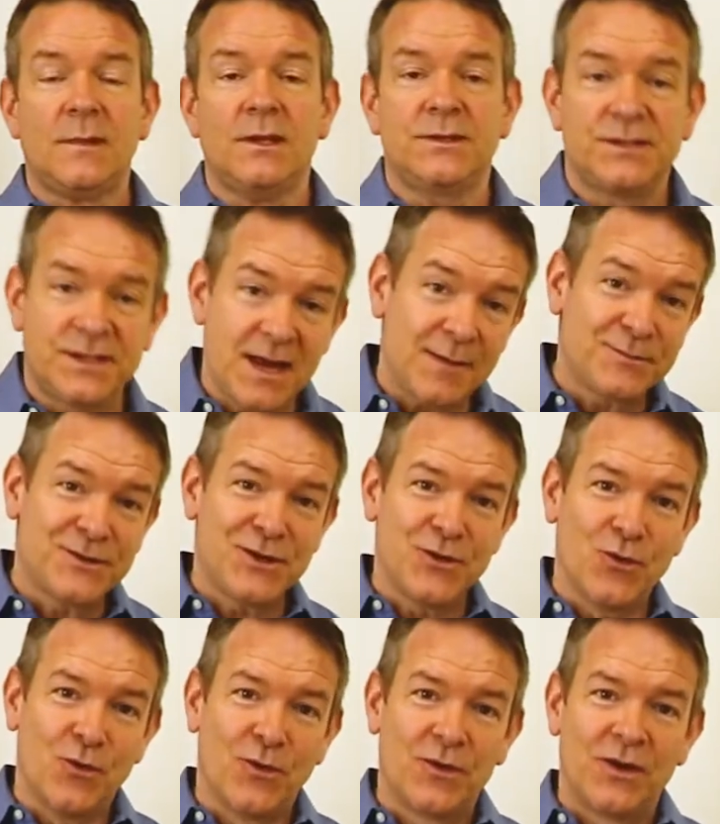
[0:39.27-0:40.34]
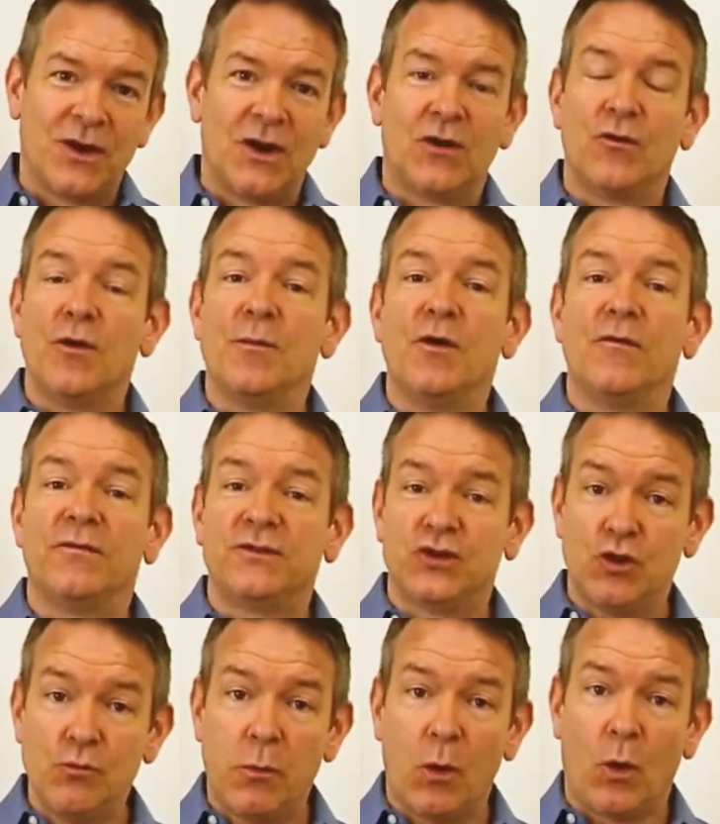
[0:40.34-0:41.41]
Step 2. Remove
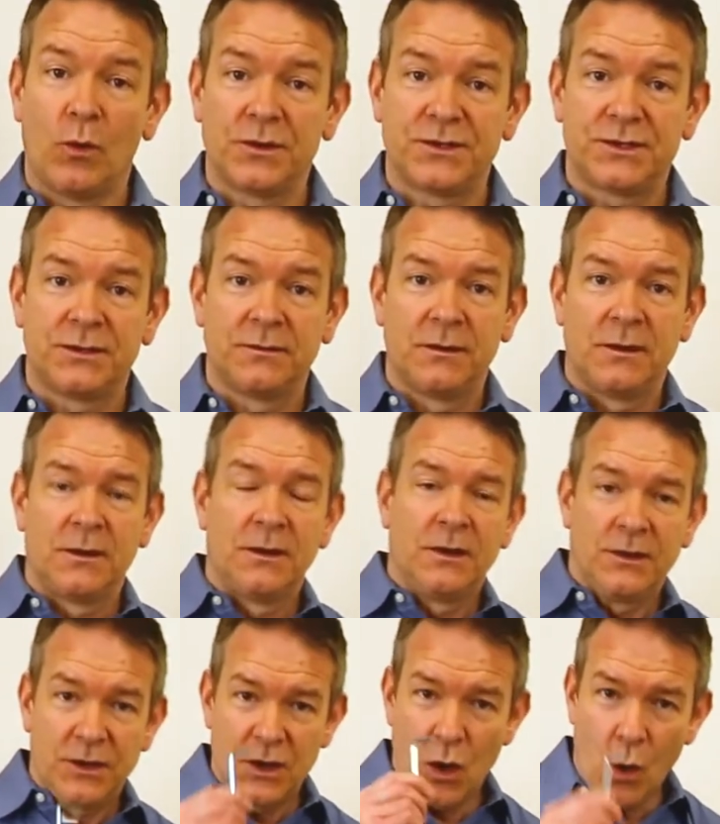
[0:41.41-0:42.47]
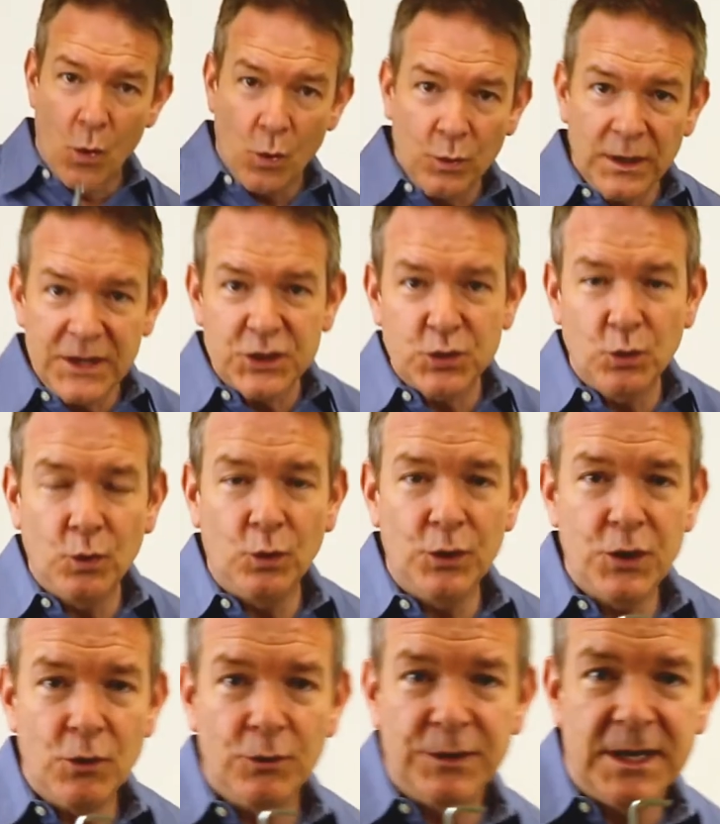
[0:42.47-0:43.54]
2 bolts. The only tool
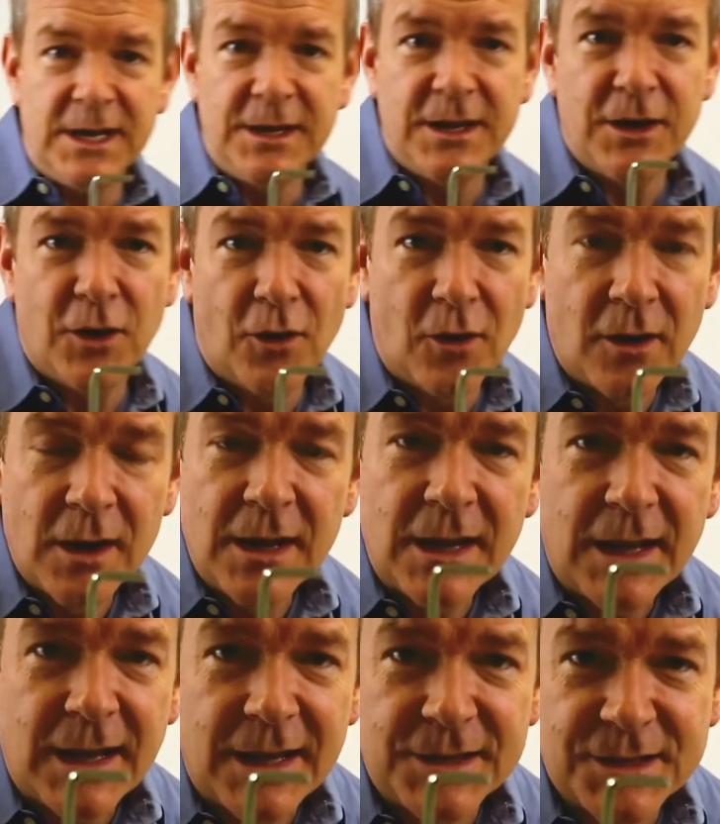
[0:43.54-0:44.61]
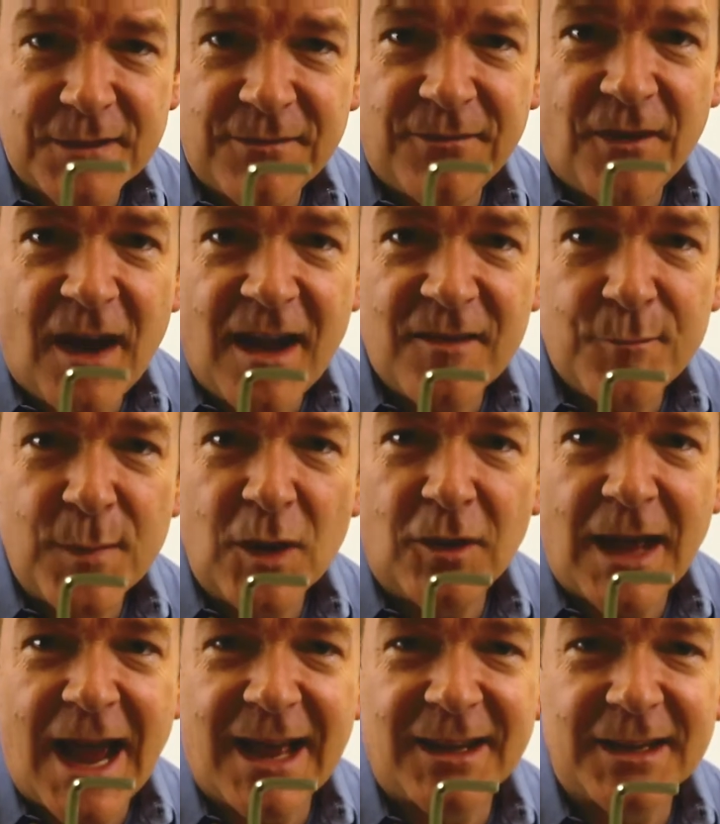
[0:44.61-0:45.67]
you'll need here is a 5mm
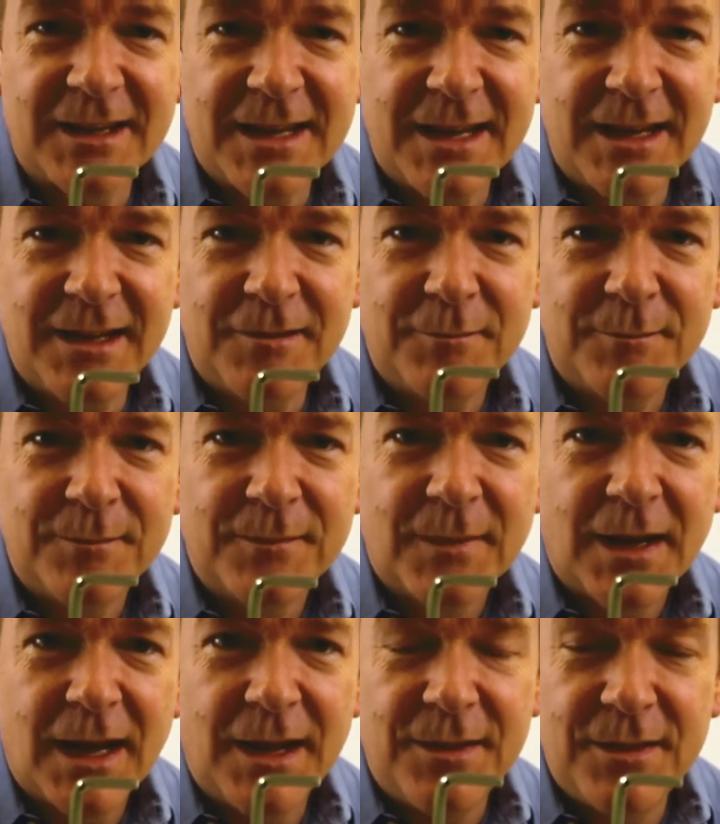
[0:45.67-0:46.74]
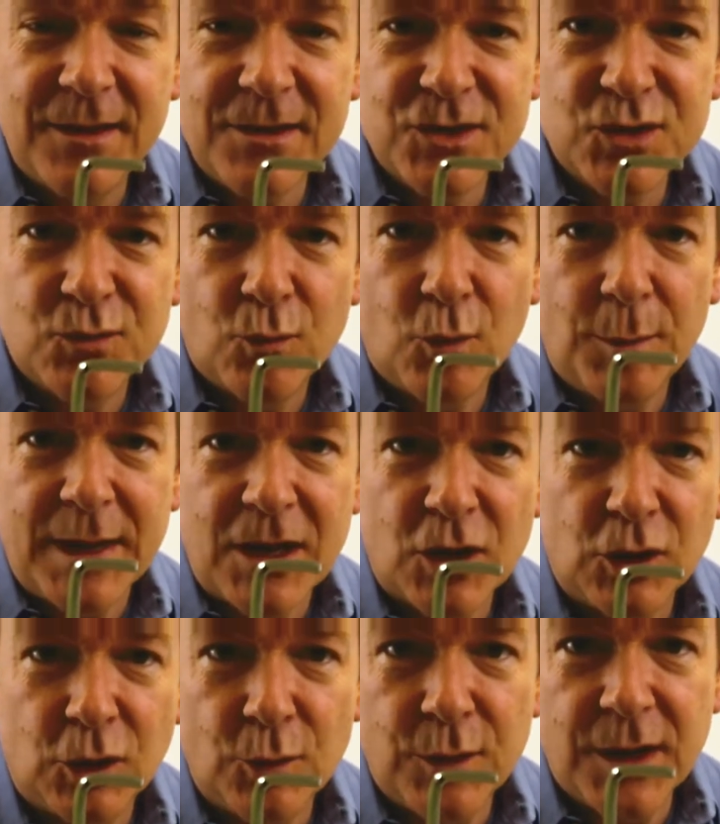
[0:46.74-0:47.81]
Allen key, and this will be
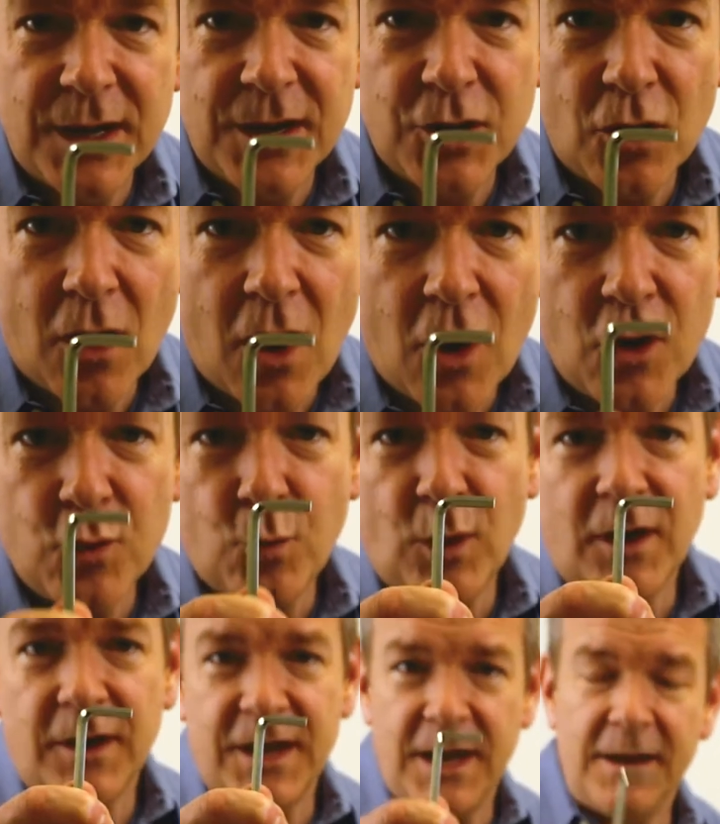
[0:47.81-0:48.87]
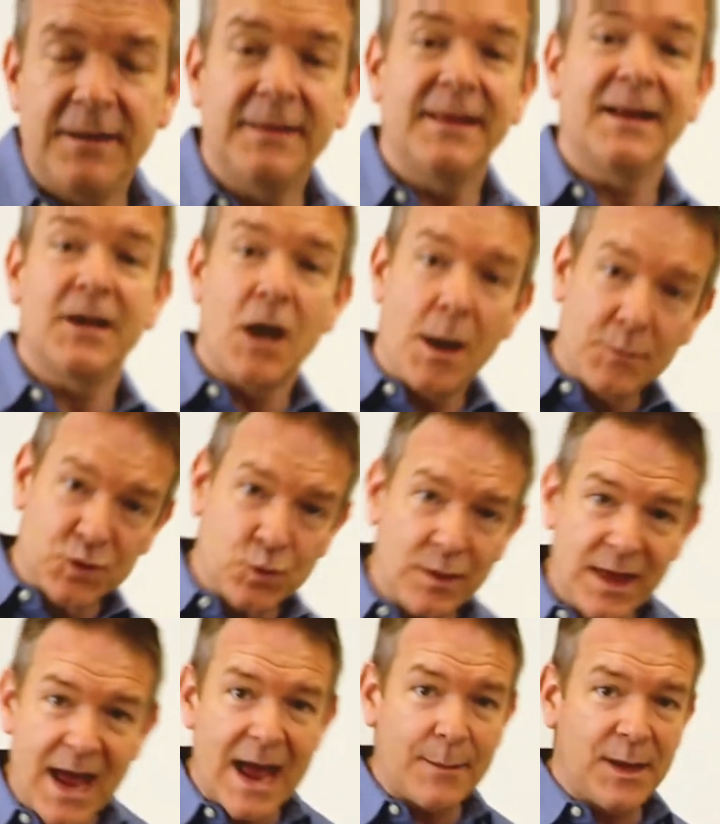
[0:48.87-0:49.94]
included in your hardware kit that comes with
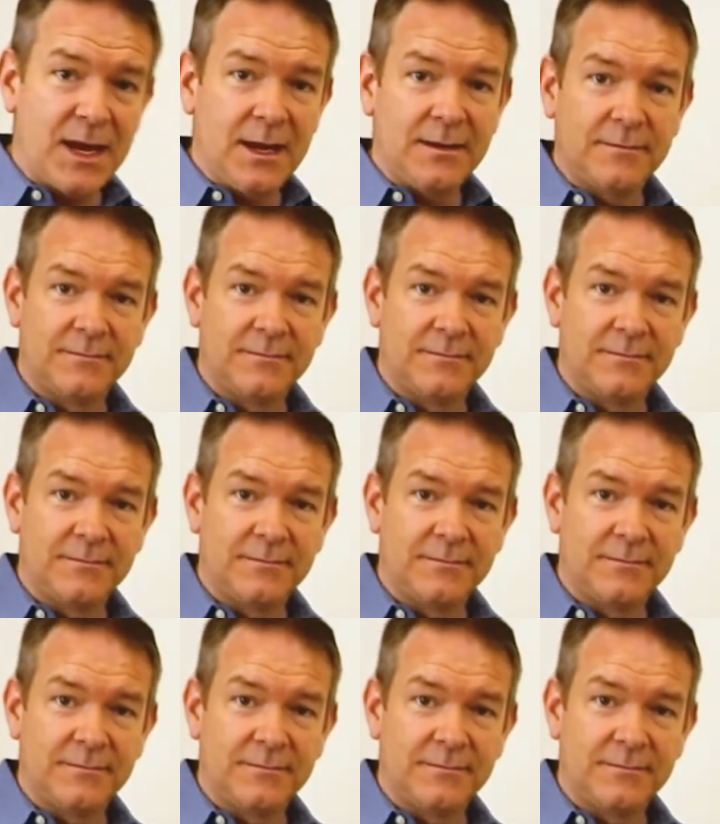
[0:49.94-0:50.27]
Abbey.